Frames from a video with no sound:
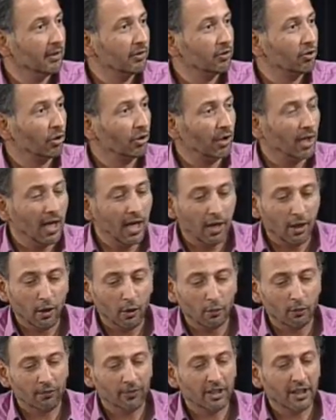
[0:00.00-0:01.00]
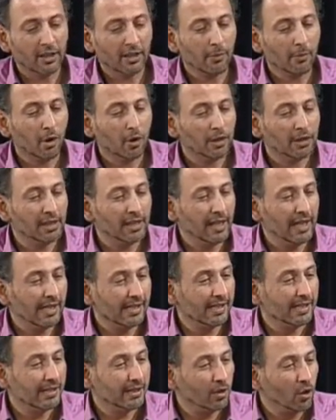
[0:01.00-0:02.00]
So now think about it
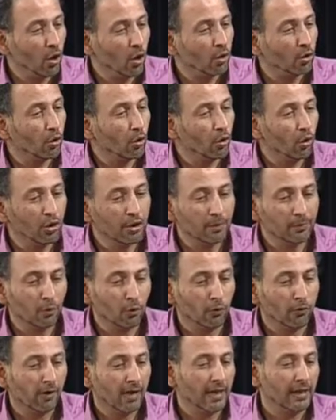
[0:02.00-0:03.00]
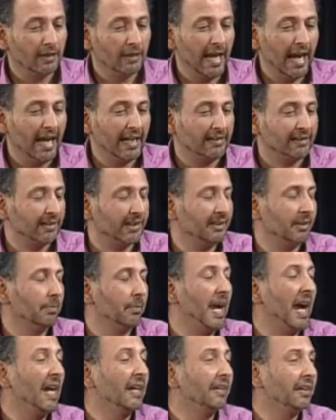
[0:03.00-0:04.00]
as your Ogoing profile acts as a
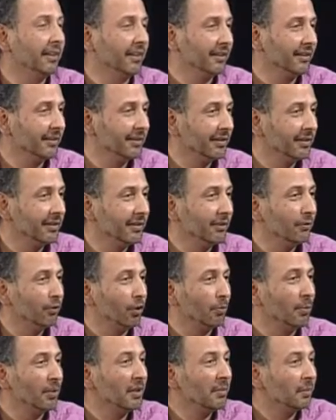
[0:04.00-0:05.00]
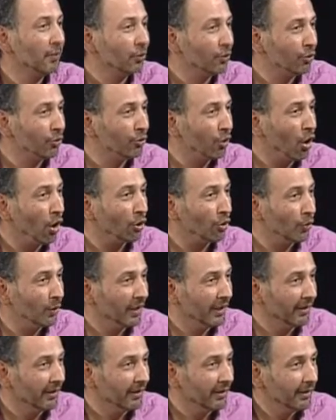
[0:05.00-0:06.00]
magnet for people to draw you
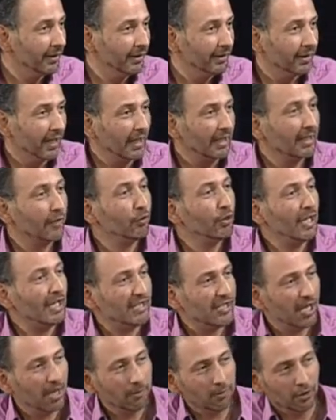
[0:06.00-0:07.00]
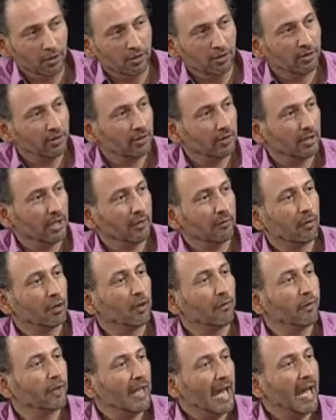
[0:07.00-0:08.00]
in. I'll give you an example. Like
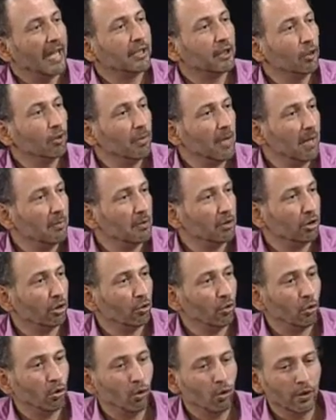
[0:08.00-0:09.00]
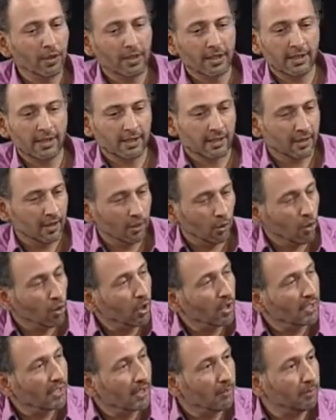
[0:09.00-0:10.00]
one of our active members on Ogoing is a
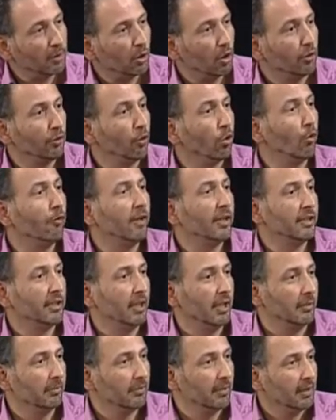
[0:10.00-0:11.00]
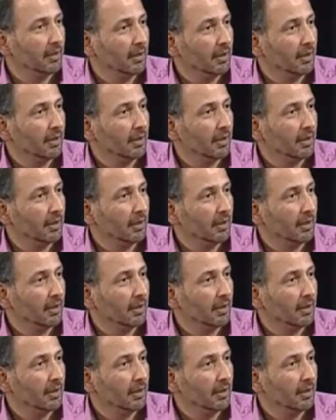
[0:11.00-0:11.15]
local company called Novatime.